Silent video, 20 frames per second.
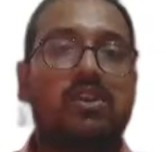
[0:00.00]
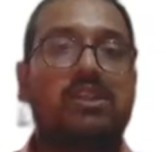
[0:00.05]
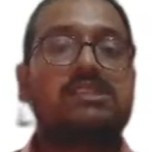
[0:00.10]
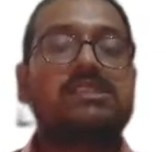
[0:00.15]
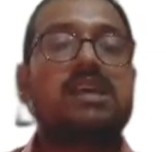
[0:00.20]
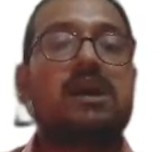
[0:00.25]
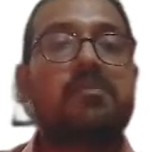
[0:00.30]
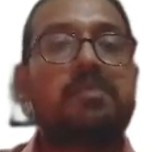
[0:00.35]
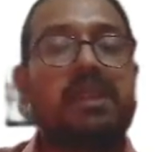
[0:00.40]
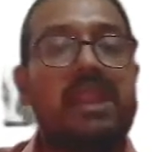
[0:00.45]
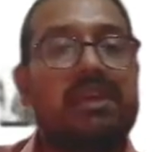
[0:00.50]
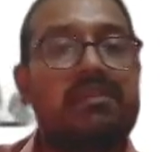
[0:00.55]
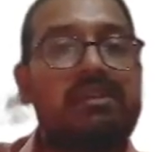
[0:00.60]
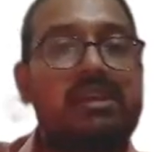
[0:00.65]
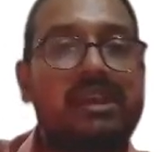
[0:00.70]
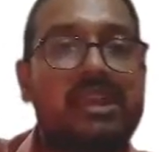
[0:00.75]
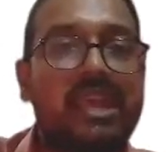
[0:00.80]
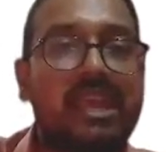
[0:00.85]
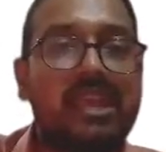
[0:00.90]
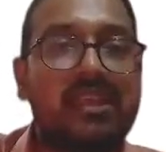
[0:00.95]
For example, I
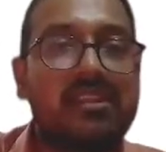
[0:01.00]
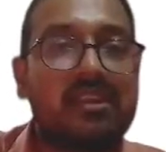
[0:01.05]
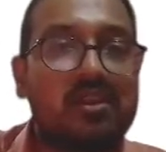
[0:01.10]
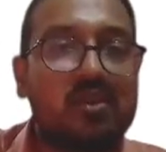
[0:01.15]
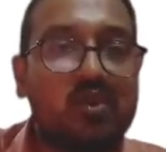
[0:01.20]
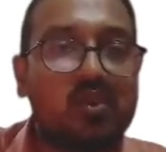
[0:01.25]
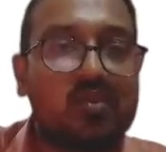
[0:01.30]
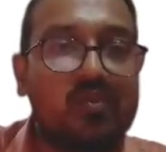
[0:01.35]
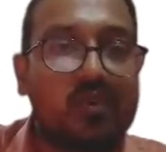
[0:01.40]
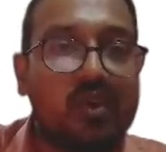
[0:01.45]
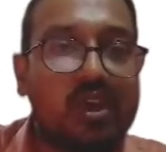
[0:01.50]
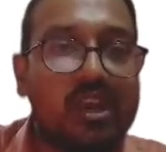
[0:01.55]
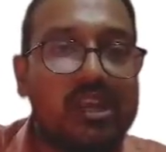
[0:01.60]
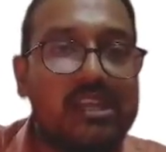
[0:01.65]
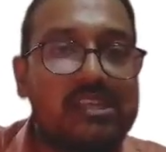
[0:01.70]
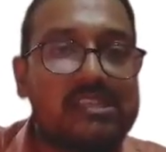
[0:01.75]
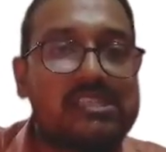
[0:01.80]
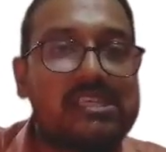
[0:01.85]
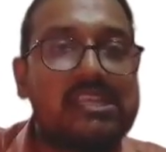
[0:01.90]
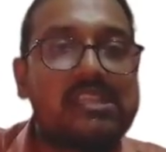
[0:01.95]
will take the loan for,
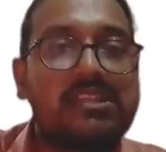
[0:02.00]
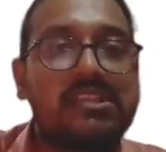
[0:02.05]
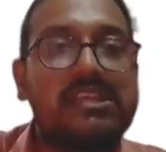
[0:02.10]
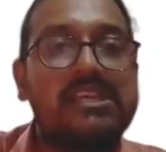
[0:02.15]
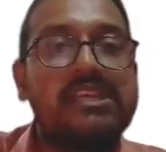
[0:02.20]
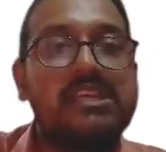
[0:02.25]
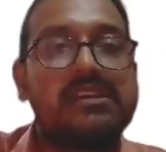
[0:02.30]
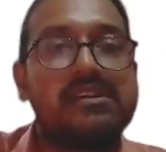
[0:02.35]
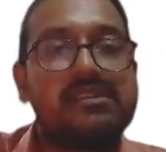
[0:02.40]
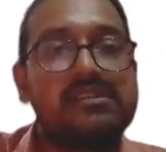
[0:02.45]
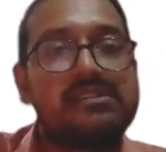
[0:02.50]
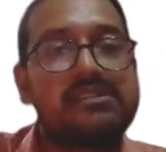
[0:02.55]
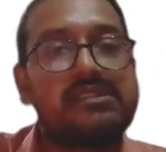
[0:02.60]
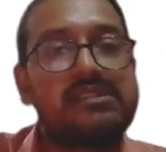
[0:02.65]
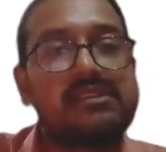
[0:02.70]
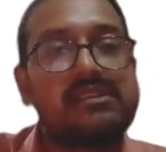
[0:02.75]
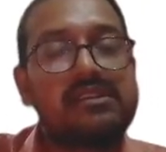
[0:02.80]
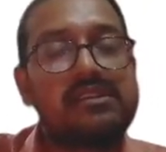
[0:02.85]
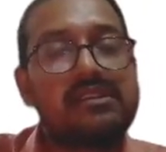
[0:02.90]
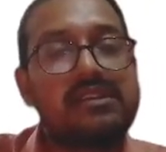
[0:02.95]
let us say, 3 years,
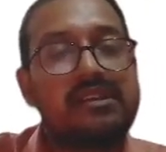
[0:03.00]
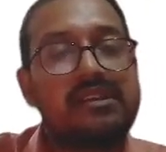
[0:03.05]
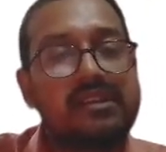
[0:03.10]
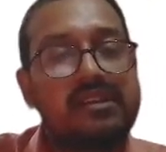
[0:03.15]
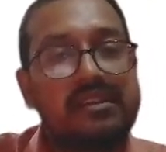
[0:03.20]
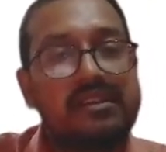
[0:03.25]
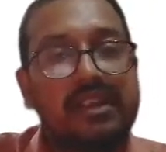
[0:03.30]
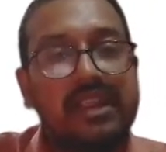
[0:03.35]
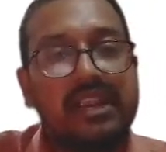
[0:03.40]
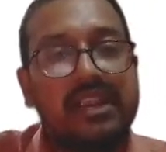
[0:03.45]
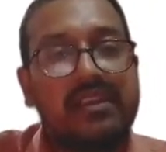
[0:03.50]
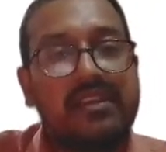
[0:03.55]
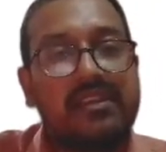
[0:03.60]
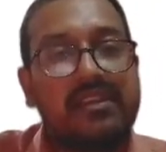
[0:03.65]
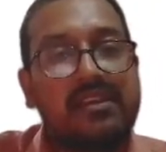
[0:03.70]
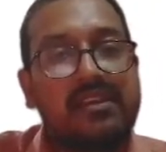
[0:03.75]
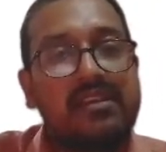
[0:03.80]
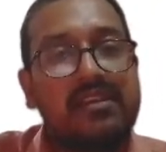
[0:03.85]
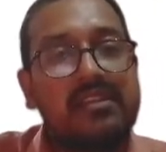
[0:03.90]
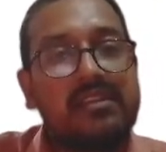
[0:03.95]
right?
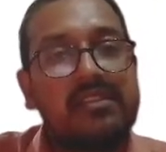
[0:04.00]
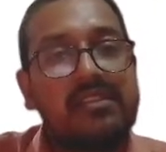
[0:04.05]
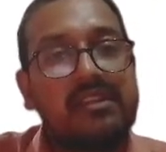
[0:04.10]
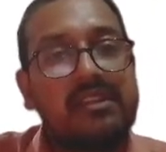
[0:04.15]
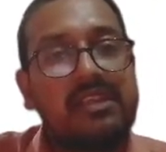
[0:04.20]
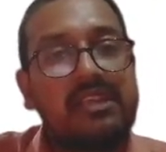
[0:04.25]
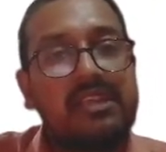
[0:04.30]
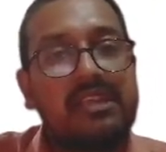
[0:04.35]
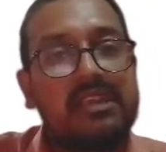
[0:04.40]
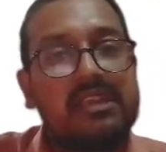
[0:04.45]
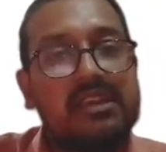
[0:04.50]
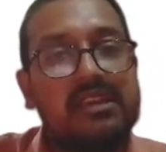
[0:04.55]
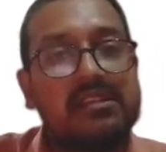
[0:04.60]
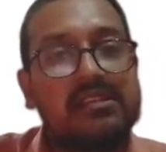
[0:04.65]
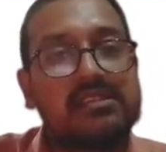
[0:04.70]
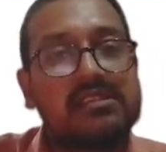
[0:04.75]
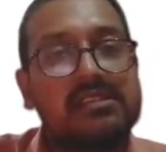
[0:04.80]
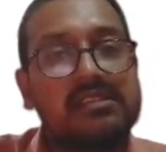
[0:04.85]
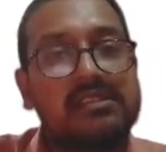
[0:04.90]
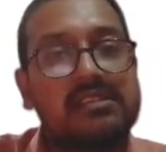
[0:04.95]
3
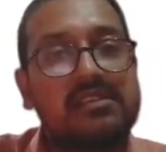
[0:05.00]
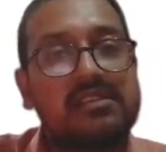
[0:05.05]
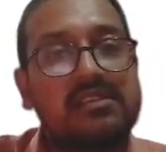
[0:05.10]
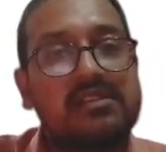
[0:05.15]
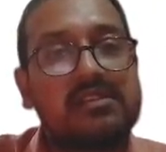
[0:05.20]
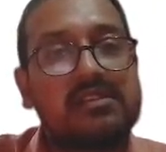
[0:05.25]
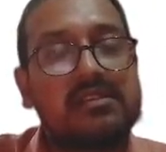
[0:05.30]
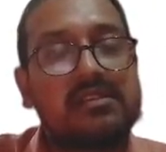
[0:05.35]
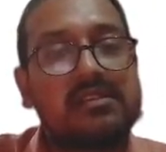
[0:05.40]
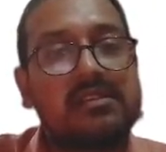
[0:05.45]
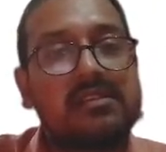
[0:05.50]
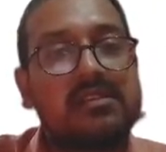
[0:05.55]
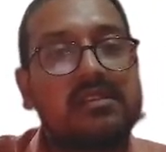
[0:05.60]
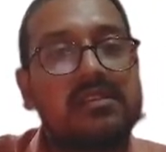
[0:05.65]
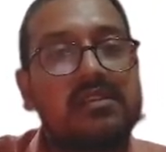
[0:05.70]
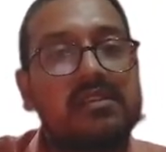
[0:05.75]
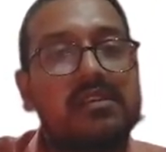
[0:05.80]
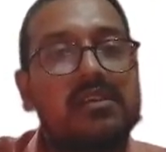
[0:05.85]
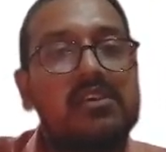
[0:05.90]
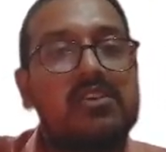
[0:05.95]
years.
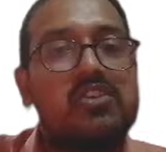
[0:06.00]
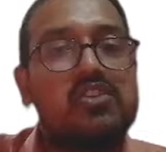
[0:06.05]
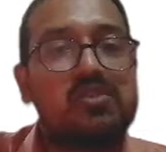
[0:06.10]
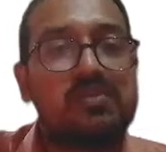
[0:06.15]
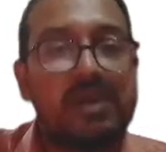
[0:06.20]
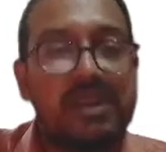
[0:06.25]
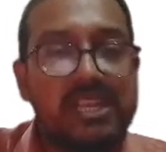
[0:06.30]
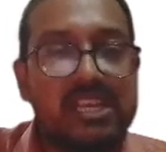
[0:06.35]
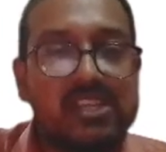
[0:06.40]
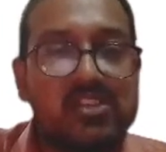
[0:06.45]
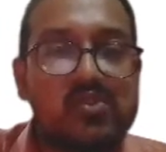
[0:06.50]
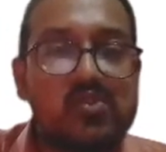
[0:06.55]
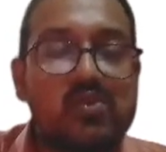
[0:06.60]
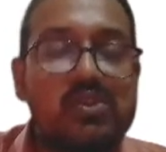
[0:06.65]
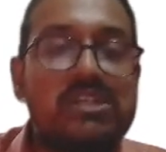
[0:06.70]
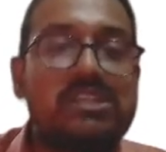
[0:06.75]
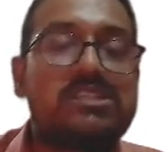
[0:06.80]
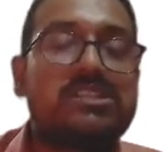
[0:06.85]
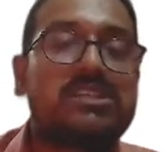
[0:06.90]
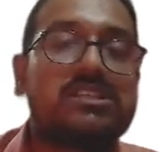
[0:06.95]
So my dear
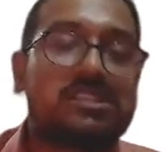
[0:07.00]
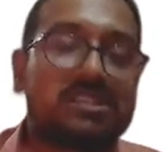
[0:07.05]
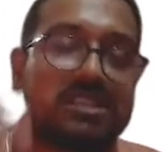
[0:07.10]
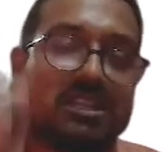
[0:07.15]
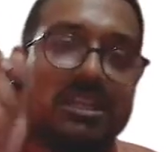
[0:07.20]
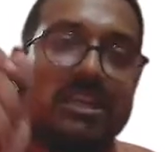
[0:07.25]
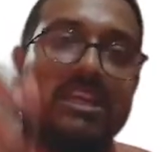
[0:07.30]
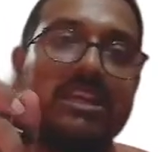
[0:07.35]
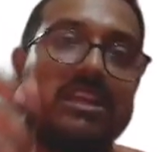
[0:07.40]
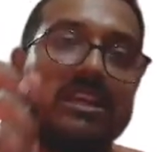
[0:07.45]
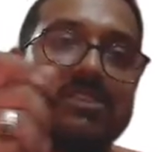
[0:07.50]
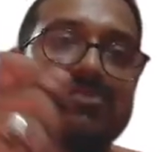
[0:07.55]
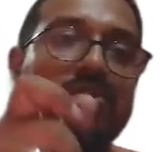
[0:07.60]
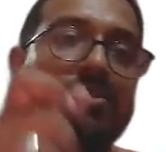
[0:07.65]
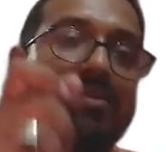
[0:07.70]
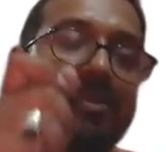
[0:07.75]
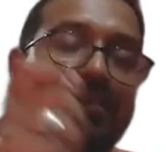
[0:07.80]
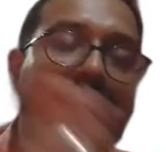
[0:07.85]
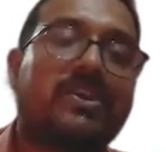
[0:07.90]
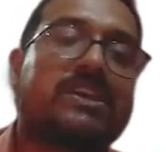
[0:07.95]
students, this 3 years
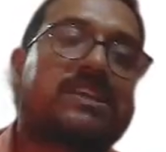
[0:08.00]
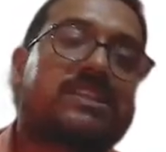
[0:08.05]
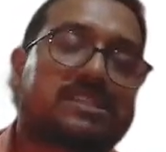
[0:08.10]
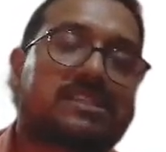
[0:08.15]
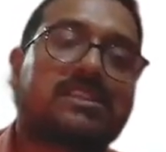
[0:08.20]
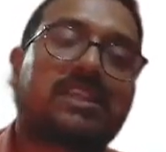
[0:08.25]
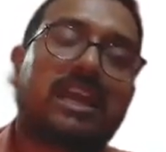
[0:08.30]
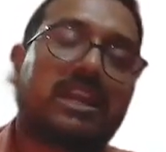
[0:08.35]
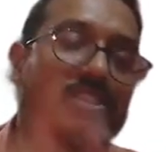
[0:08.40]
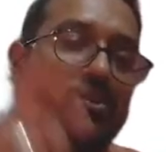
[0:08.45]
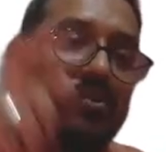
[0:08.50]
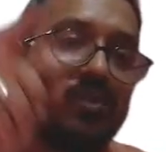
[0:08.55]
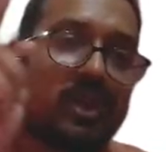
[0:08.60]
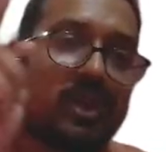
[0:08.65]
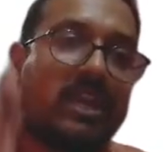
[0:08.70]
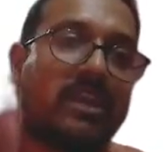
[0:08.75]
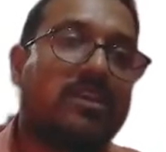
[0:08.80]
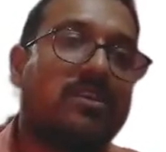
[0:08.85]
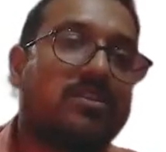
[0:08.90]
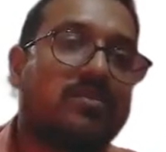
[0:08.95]
will be fixed, that
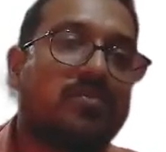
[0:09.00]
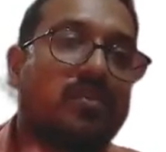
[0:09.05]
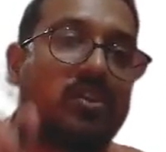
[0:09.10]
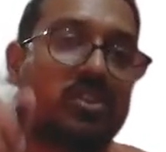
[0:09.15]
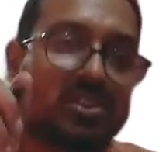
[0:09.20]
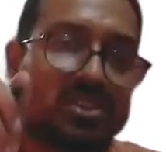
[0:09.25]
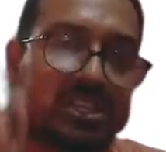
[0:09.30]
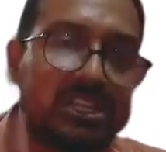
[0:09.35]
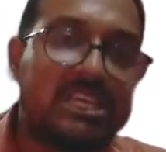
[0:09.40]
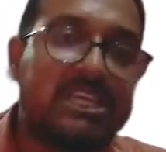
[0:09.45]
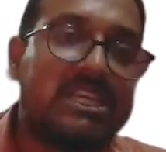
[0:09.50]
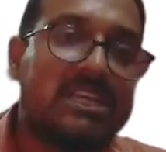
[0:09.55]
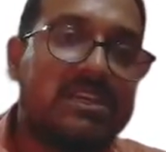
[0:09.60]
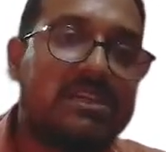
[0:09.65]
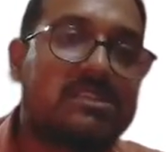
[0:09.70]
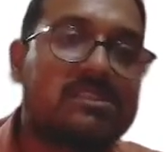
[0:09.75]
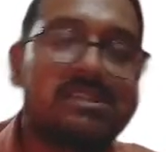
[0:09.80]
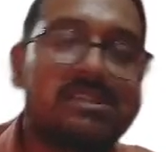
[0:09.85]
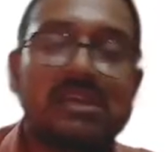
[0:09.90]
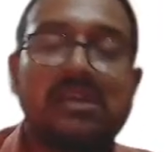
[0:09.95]
okay, for 3
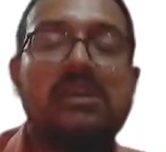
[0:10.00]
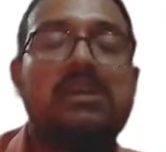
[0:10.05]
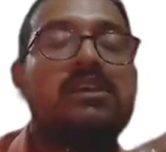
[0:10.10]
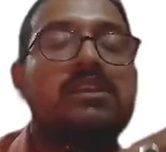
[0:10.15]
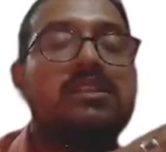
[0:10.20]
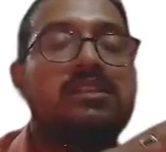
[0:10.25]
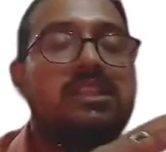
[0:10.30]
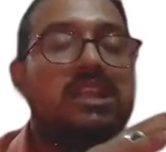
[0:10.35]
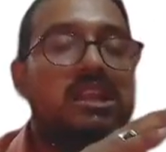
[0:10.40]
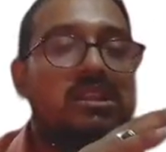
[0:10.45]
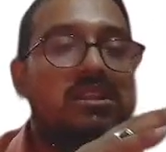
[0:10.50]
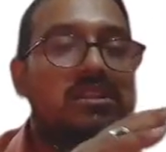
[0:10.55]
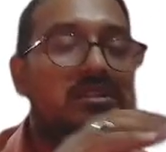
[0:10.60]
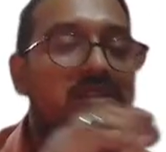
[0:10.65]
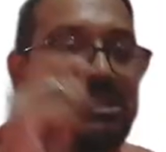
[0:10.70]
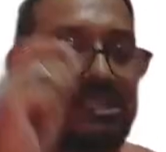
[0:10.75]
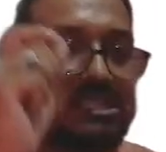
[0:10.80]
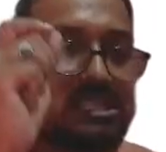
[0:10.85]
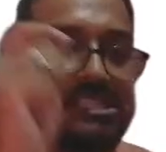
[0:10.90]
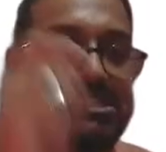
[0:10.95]
years,
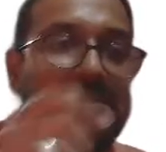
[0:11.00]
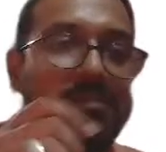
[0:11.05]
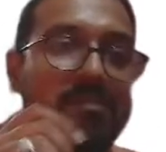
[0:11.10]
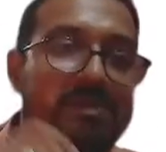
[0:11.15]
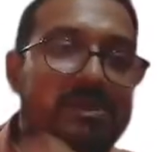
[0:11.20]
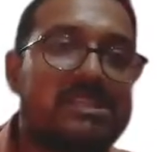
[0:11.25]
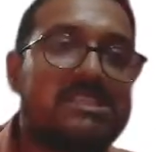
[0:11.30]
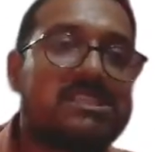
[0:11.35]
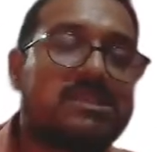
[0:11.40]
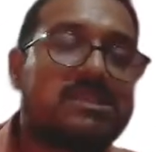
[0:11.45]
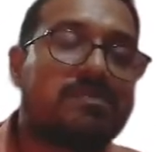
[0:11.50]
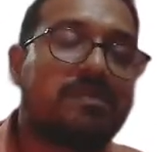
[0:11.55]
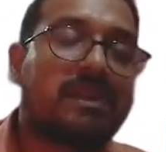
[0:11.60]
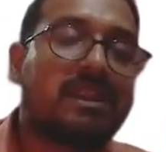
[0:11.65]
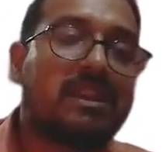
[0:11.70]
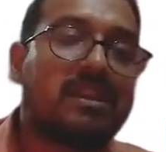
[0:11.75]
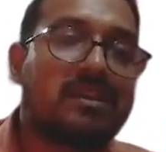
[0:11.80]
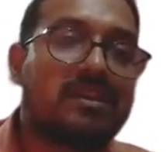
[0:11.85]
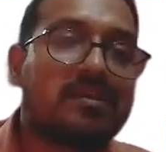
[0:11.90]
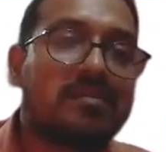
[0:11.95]
this is the
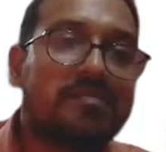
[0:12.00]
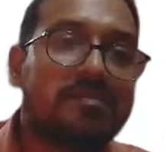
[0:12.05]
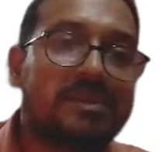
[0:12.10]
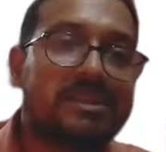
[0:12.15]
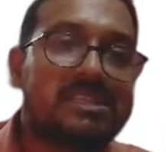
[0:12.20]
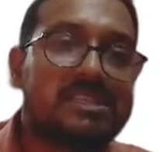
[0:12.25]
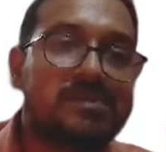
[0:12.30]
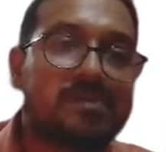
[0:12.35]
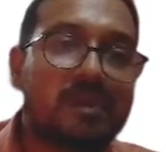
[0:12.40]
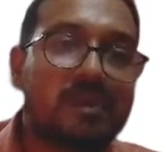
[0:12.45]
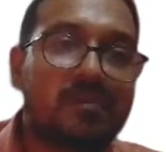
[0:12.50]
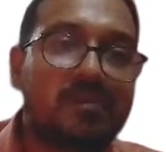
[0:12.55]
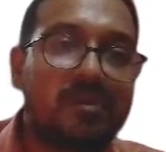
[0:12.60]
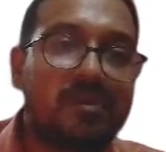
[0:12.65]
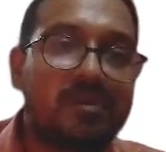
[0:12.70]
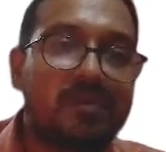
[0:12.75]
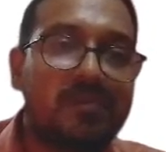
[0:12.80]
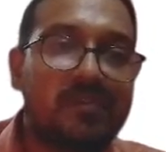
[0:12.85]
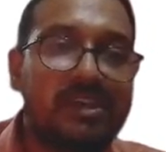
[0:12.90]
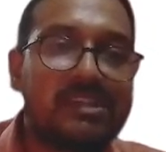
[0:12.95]
principal
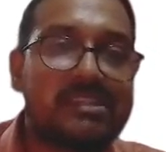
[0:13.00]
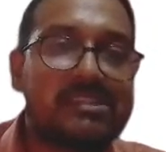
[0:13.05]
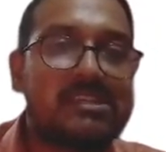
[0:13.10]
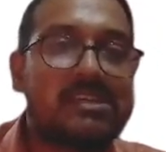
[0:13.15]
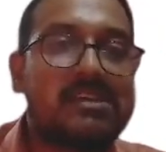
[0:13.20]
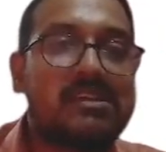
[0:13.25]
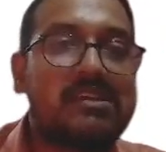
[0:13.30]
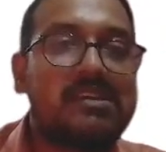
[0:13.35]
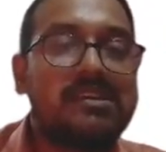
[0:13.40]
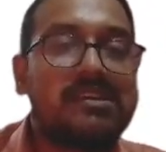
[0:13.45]
will be fixed,